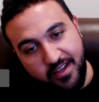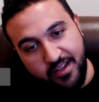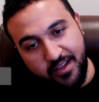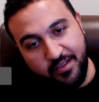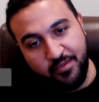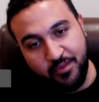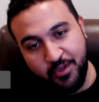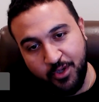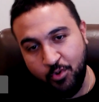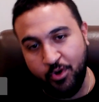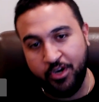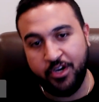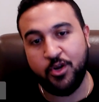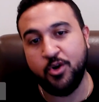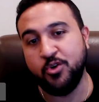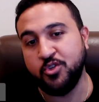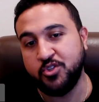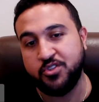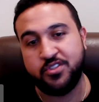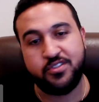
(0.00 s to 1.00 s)
liquidity
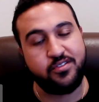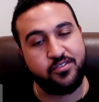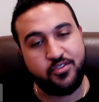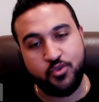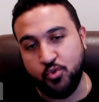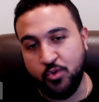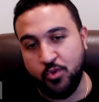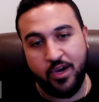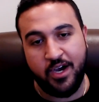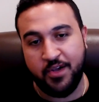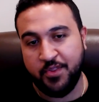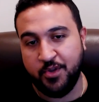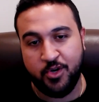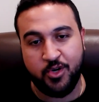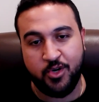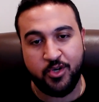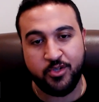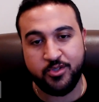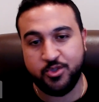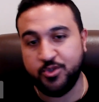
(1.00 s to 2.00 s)
goes to
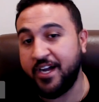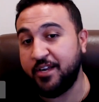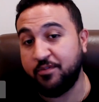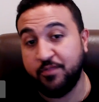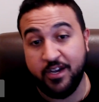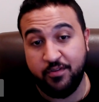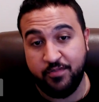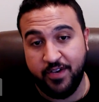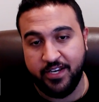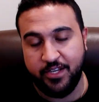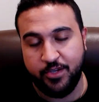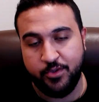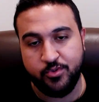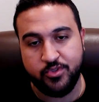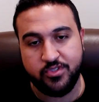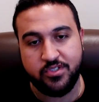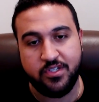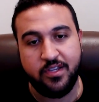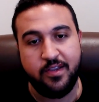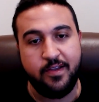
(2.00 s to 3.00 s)
other TradFi
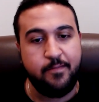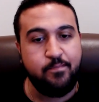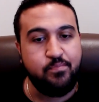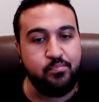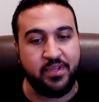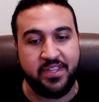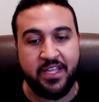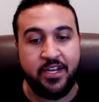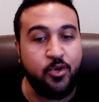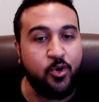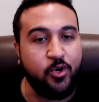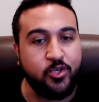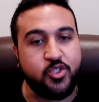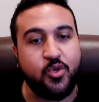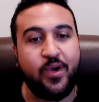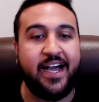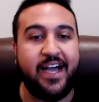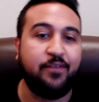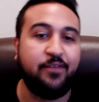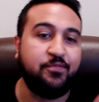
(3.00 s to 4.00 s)
venues. But then you also
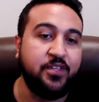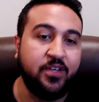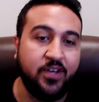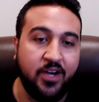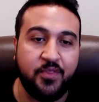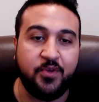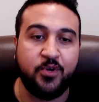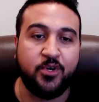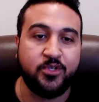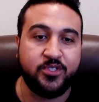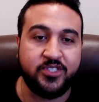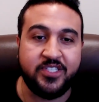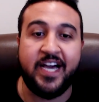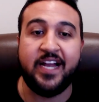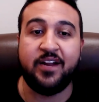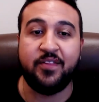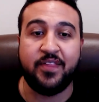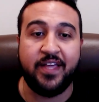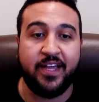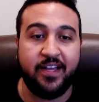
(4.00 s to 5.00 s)
have the other side
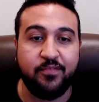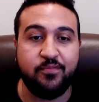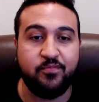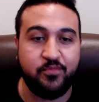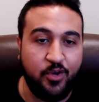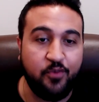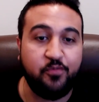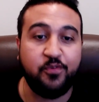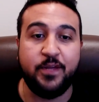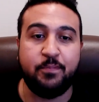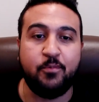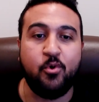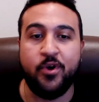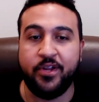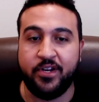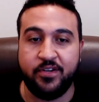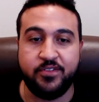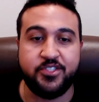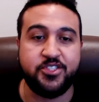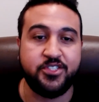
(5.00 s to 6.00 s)
of that, flip
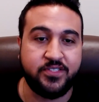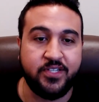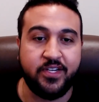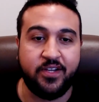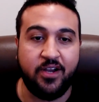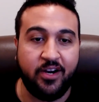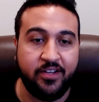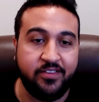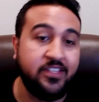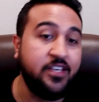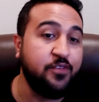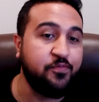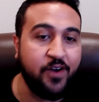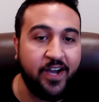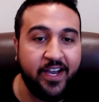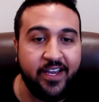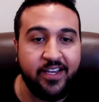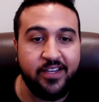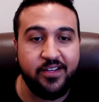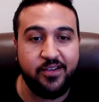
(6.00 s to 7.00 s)
coin, and it's just like, all right,
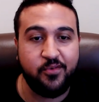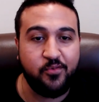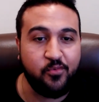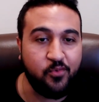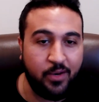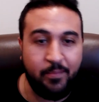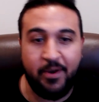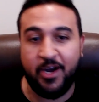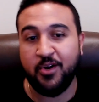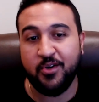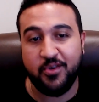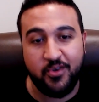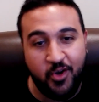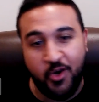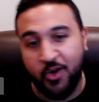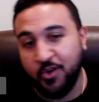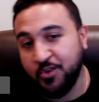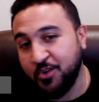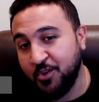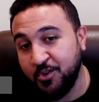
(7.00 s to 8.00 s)
DeFi. What about
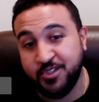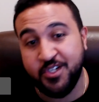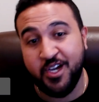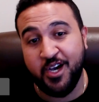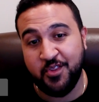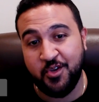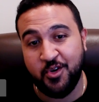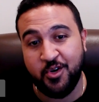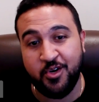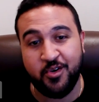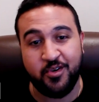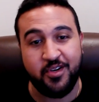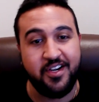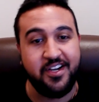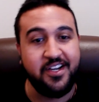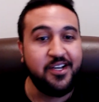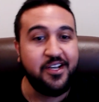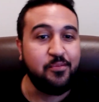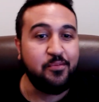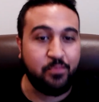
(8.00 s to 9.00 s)
all those other
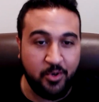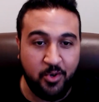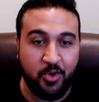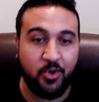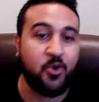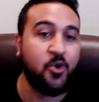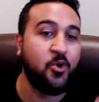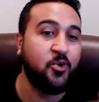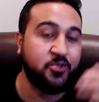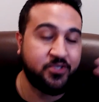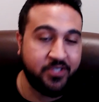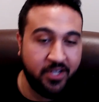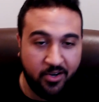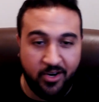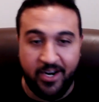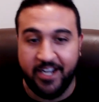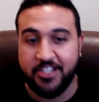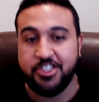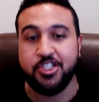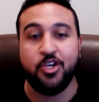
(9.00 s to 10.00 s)
protocols that
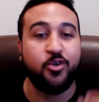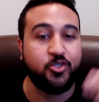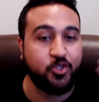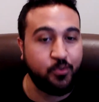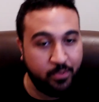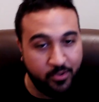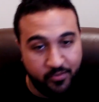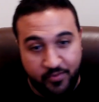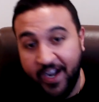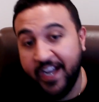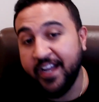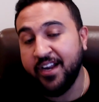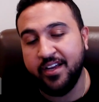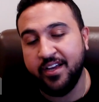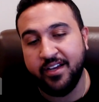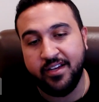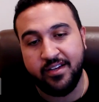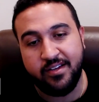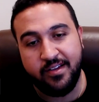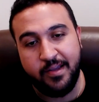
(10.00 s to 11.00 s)
are actually also
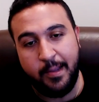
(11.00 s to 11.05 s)
providing,